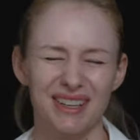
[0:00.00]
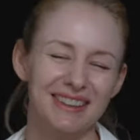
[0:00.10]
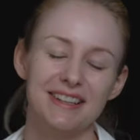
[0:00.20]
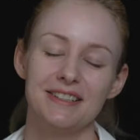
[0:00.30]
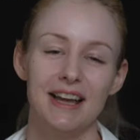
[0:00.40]

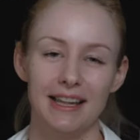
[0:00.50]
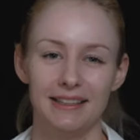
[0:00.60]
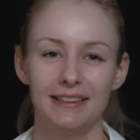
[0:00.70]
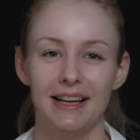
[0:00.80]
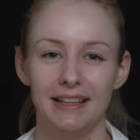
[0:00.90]
Like there's
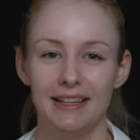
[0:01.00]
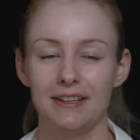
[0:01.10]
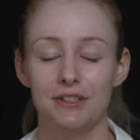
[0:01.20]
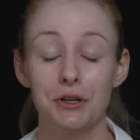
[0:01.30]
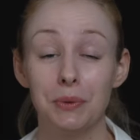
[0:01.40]
nothing like
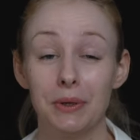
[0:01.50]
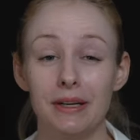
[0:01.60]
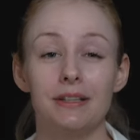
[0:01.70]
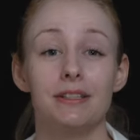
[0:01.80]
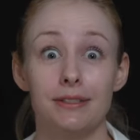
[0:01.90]
that. Don't
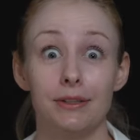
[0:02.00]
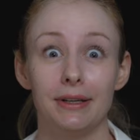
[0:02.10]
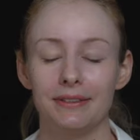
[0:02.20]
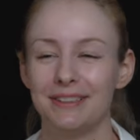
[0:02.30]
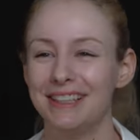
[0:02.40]
worry, just do it.